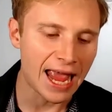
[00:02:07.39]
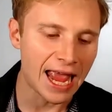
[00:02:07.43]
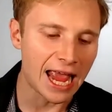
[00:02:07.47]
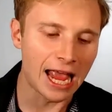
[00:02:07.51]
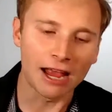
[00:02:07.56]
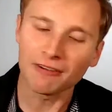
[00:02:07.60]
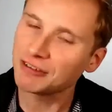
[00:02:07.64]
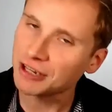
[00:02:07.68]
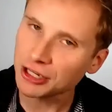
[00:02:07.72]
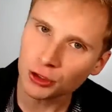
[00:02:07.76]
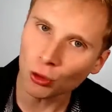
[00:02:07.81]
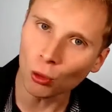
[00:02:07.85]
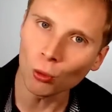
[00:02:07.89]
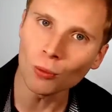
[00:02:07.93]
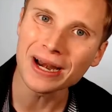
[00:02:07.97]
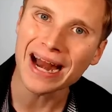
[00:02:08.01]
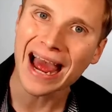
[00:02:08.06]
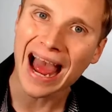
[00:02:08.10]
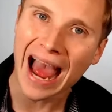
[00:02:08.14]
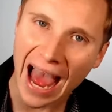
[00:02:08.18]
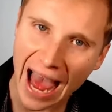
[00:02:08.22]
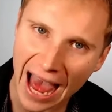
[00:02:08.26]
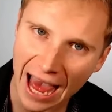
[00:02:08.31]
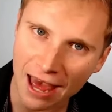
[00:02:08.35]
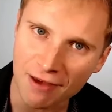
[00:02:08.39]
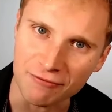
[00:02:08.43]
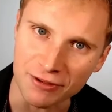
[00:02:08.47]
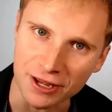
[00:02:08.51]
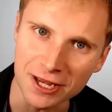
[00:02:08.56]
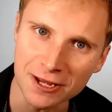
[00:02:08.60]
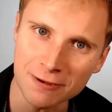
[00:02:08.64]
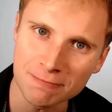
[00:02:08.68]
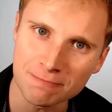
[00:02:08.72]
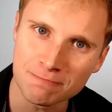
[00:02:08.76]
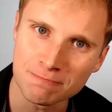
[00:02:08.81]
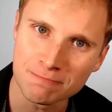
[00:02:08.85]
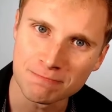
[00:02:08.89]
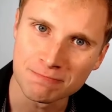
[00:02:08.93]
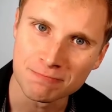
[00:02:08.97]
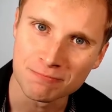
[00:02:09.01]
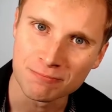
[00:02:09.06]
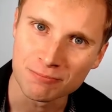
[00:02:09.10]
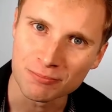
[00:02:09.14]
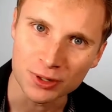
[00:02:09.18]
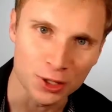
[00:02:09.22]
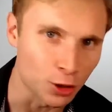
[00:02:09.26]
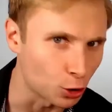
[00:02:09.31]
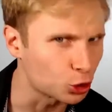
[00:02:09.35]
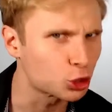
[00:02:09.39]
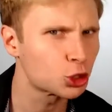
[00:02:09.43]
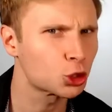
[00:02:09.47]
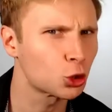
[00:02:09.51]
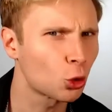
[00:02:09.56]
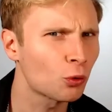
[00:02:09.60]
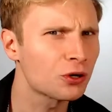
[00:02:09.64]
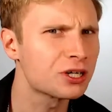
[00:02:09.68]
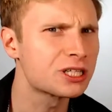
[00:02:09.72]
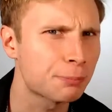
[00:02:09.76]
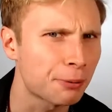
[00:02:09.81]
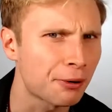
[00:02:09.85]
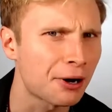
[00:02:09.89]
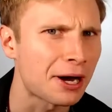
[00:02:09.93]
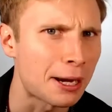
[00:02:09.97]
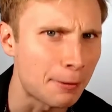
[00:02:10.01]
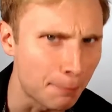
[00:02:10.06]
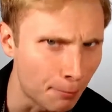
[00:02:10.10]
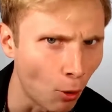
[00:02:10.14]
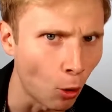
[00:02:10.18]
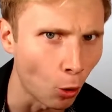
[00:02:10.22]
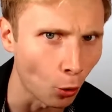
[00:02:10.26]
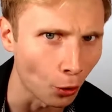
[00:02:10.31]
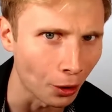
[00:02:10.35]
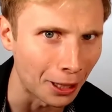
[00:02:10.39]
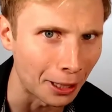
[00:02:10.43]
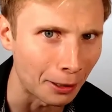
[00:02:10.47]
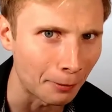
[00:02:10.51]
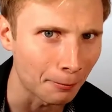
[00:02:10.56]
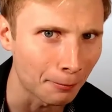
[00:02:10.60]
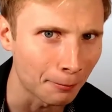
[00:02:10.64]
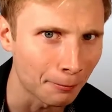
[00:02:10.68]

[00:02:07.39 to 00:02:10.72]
If you don't have it, your story's pretty boring.